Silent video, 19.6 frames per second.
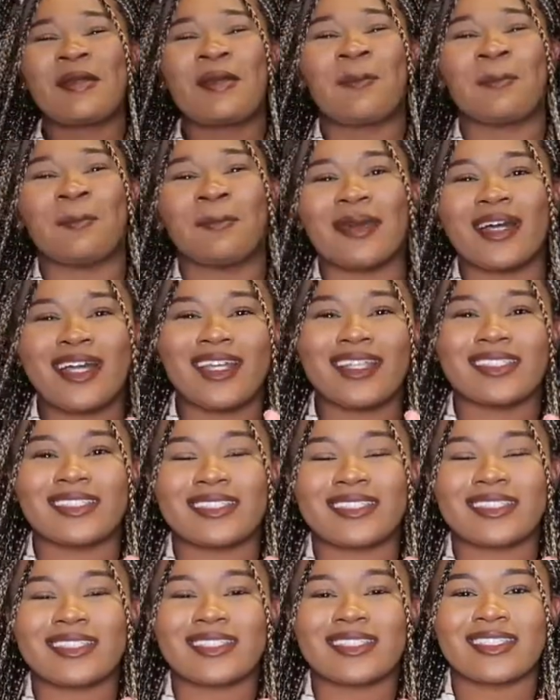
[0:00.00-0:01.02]
But,
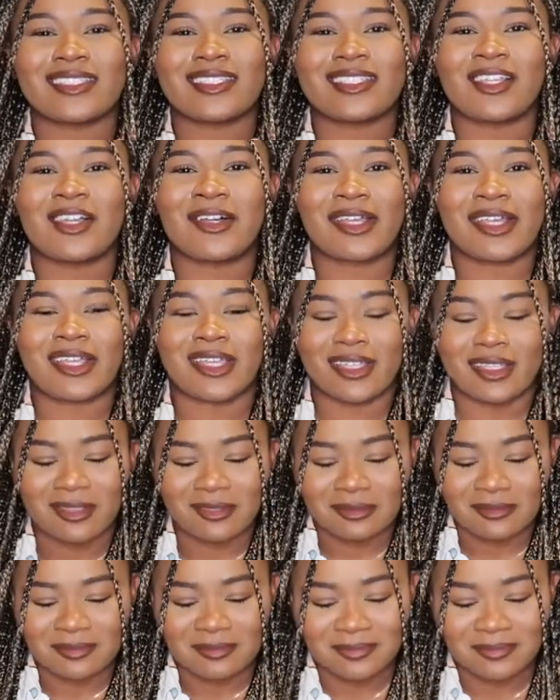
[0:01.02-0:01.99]
okay,